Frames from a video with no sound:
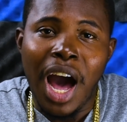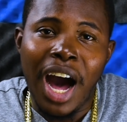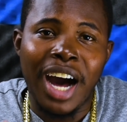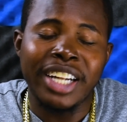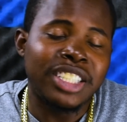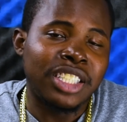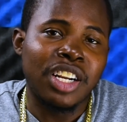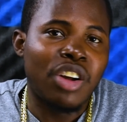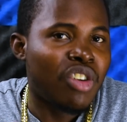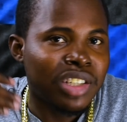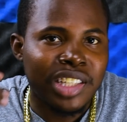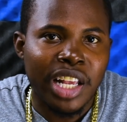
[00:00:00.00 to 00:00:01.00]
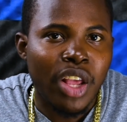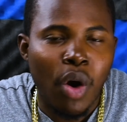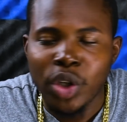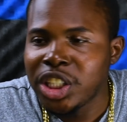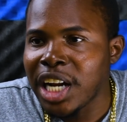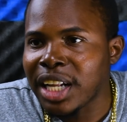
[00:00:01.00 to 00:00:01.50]
And go say
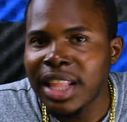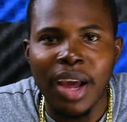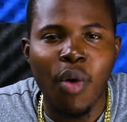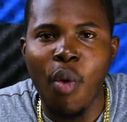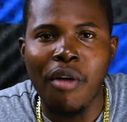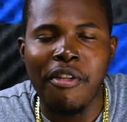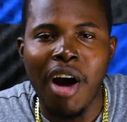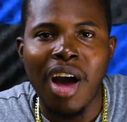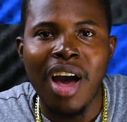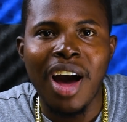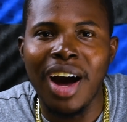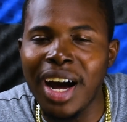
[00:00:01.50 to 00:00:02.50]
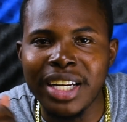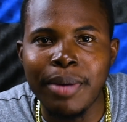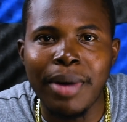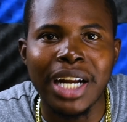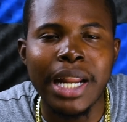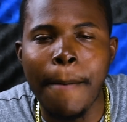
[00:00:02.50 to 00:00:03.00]
yo she a take over. And the
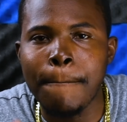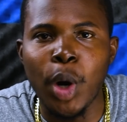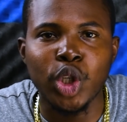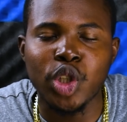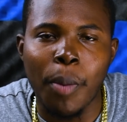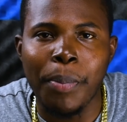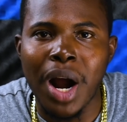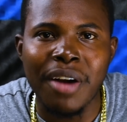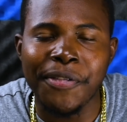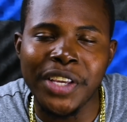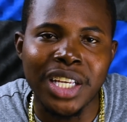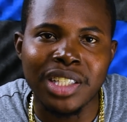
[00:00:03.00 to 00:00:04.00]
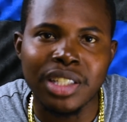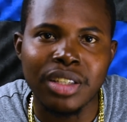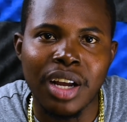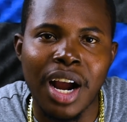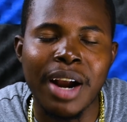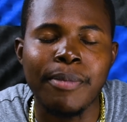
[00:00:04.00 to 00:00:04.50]
man then boss up her face.
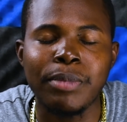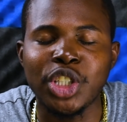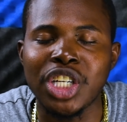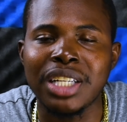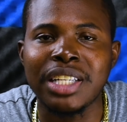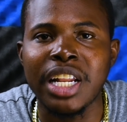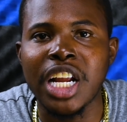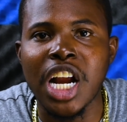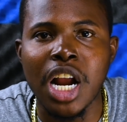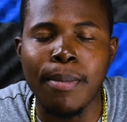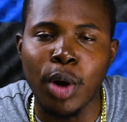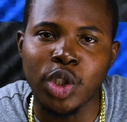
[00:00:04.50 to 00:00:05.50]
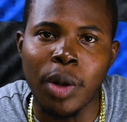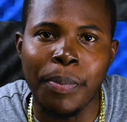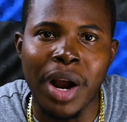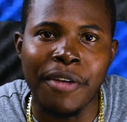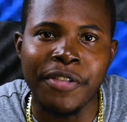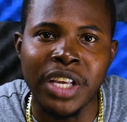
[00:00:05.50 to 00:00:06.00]
Or me should have said the girl boss up
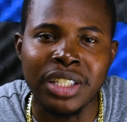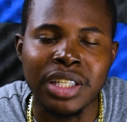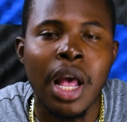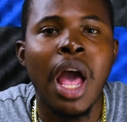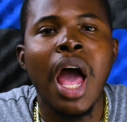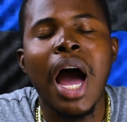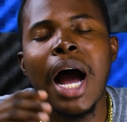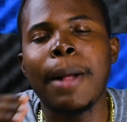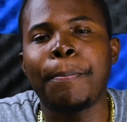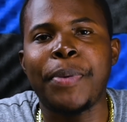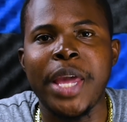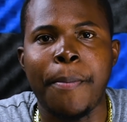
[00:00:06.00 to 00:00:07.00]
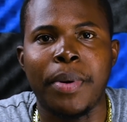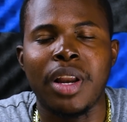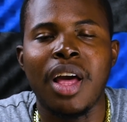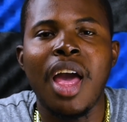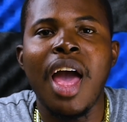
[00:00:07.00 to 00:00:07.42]
her face. And people.